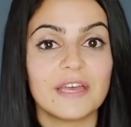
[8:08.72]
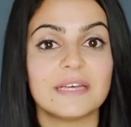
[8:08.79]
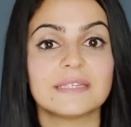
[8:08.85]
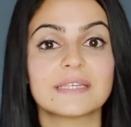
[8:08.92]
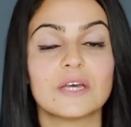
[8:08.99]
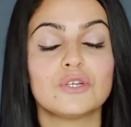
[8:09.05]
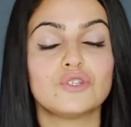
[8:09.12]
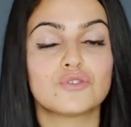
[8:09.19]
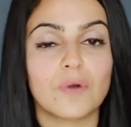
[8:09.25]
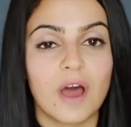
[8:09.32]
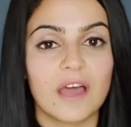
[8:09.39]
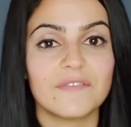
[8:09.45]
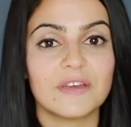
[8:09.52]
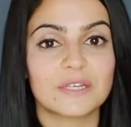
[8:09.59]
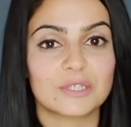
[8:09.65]
is
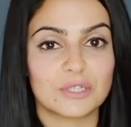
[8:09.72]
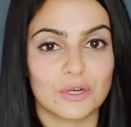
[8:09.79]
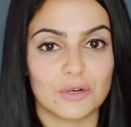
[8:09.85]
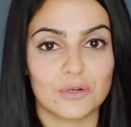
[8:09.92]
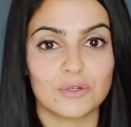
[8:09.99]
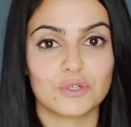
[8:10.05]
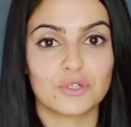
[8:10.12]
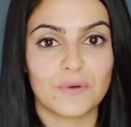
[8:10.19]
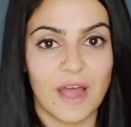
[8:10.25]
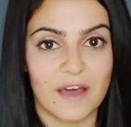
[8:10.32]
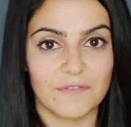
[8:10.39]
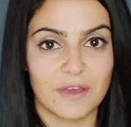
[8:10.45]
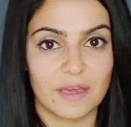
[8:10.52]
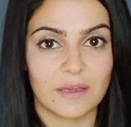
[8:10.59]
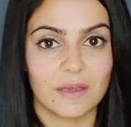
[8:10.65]
drive external
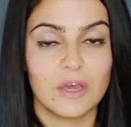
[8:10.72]
traffic.